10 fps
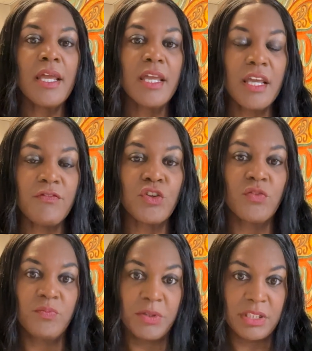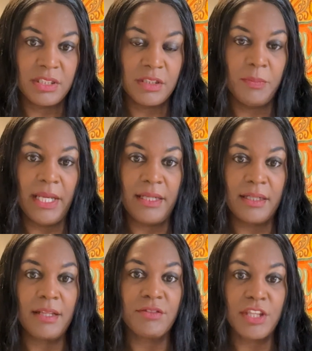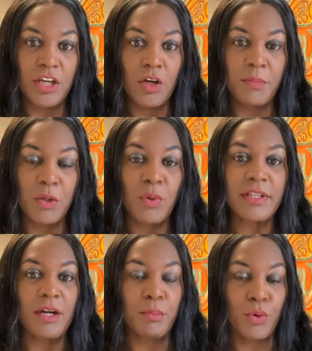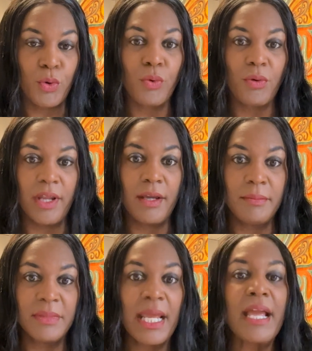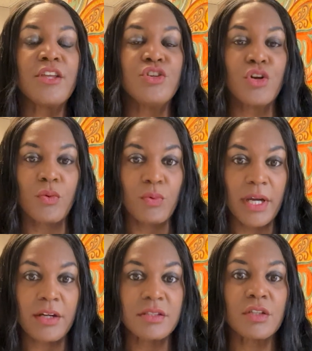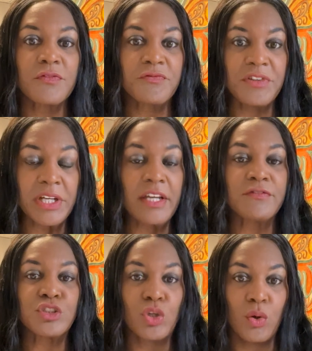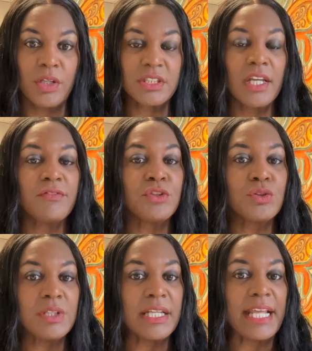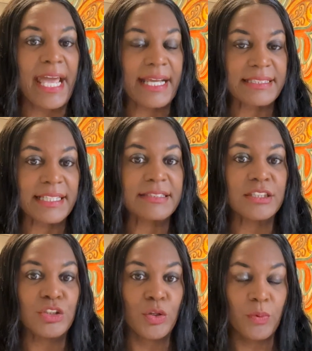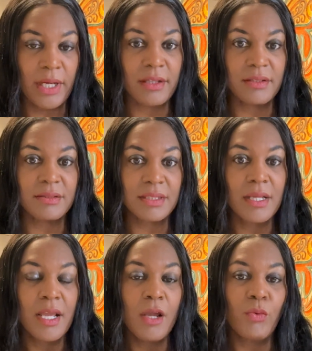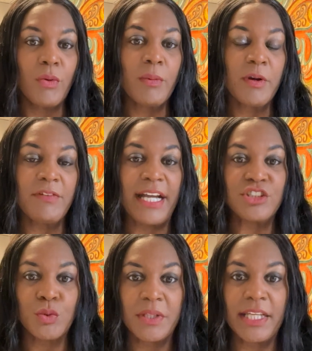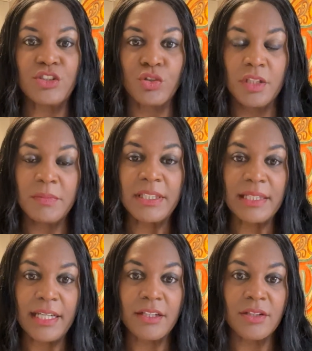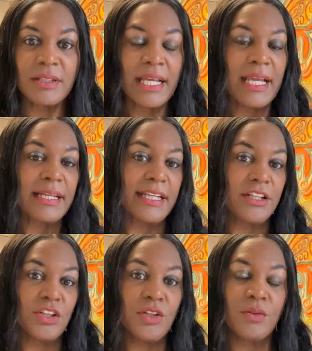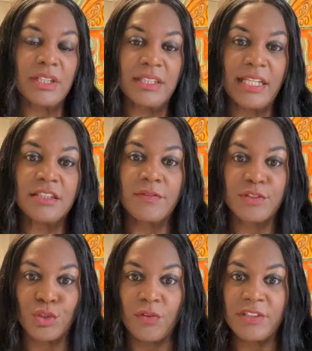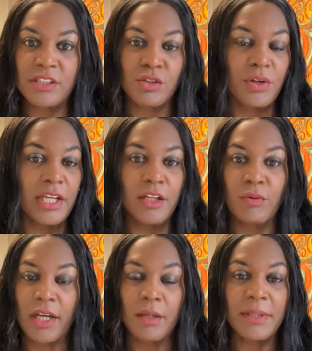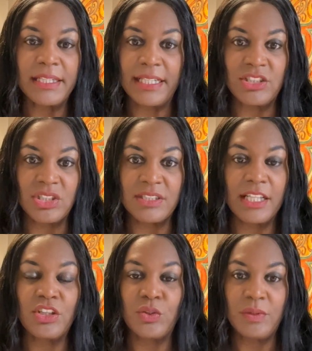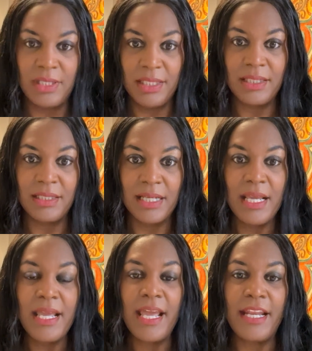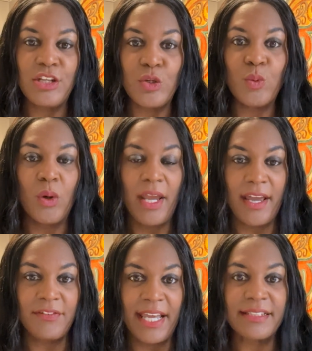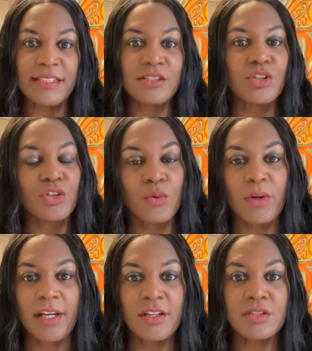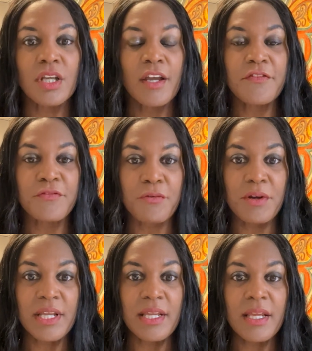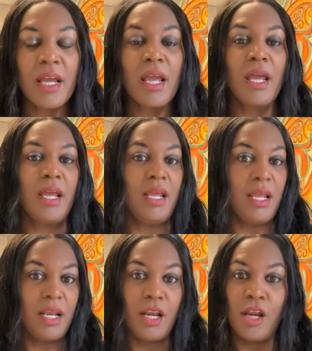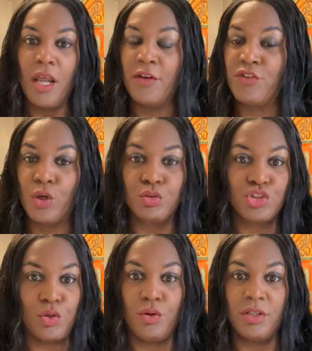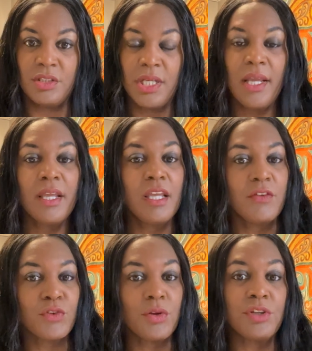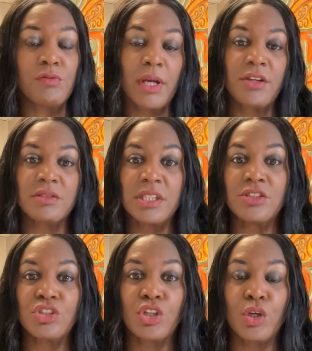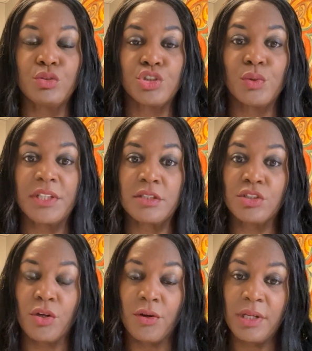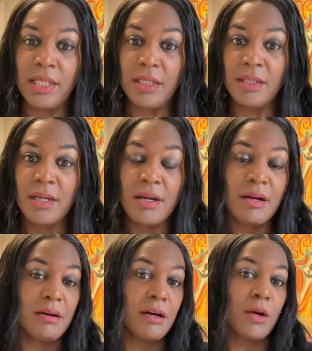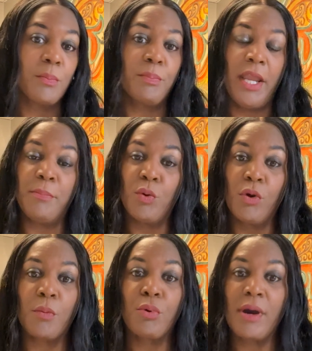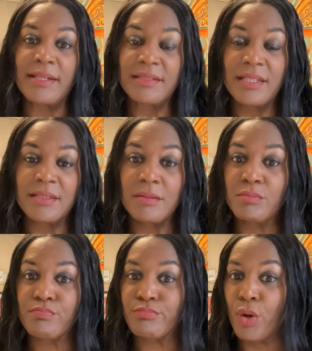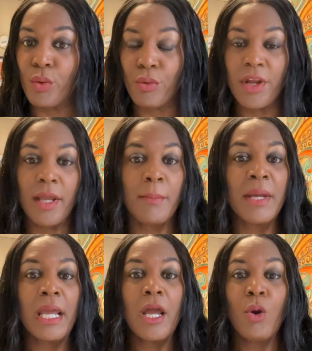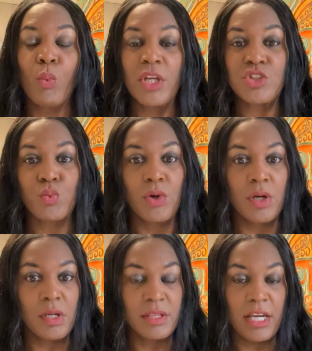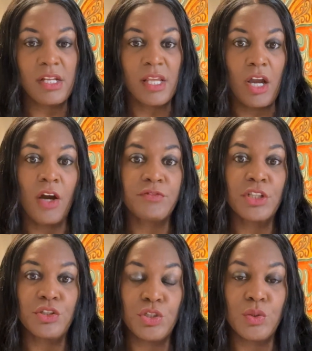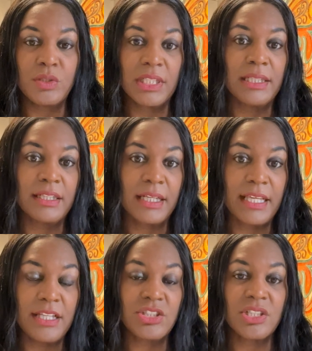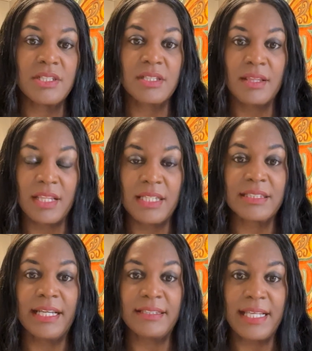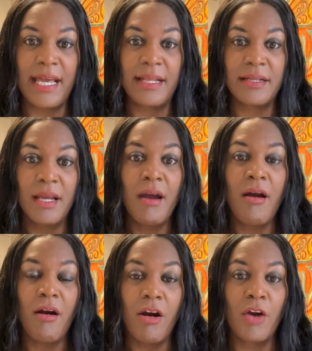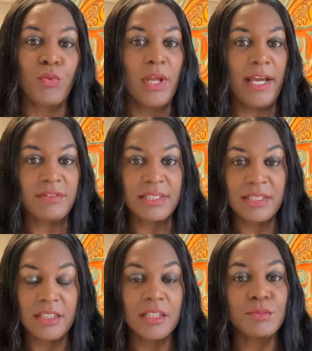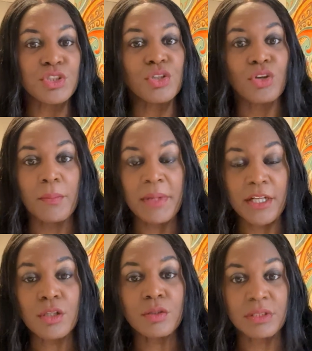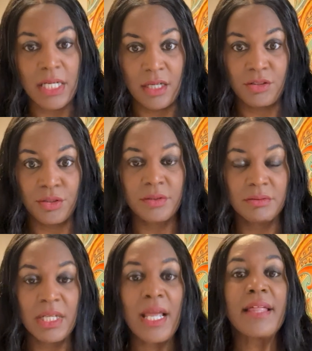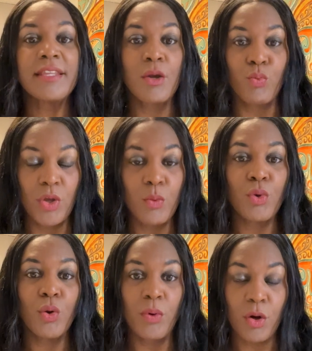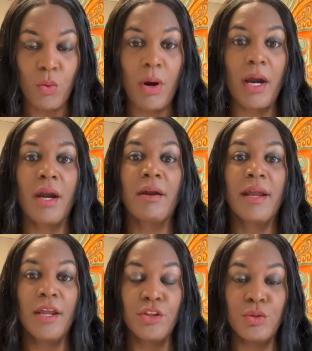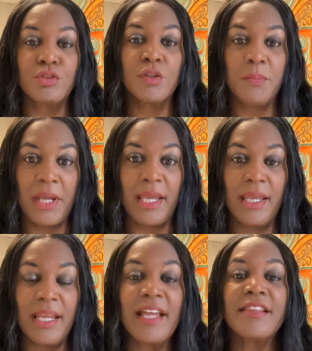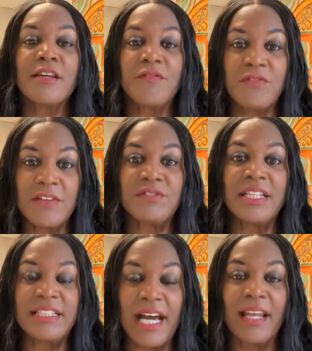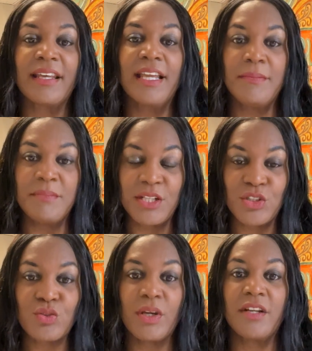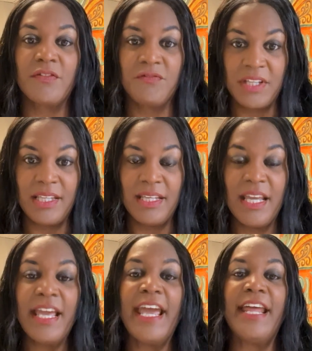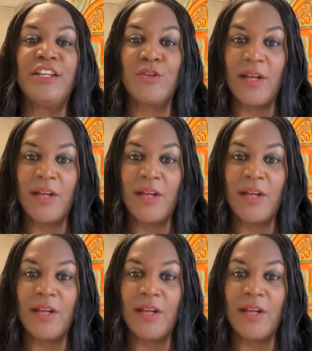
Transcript: If you've participated in therapy with our program, your records are free of charge if you need access to your records. We will provide you with a treatment letter, letting you know the dates of services or any recommendations that you need, and you will have access to your records free at no charge. If your records needs to go to an attorney or a paperwork processing program, which they often use in litigations and things like that, or if we have to send them to your medical doctor, then we will require you to pay the $50 administrative fee, and you'd